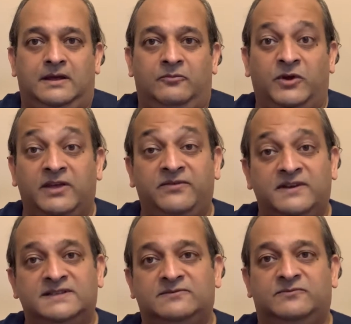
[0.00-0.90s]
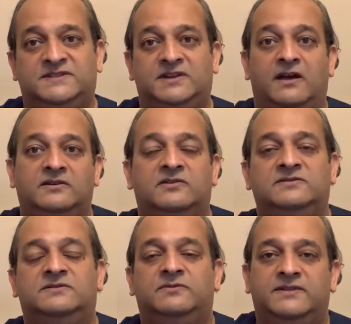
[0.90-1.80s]
When I first was
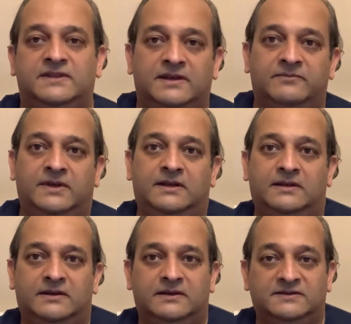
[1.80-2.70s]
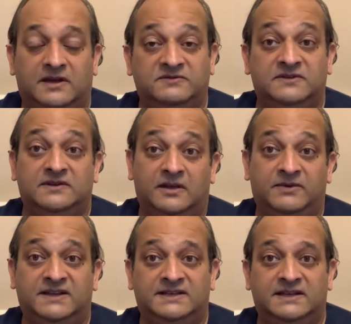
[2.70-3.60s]
diagnosed with type 2
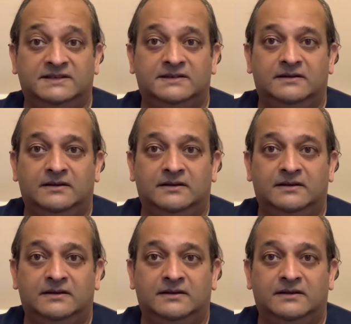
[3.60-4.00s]
diabetes,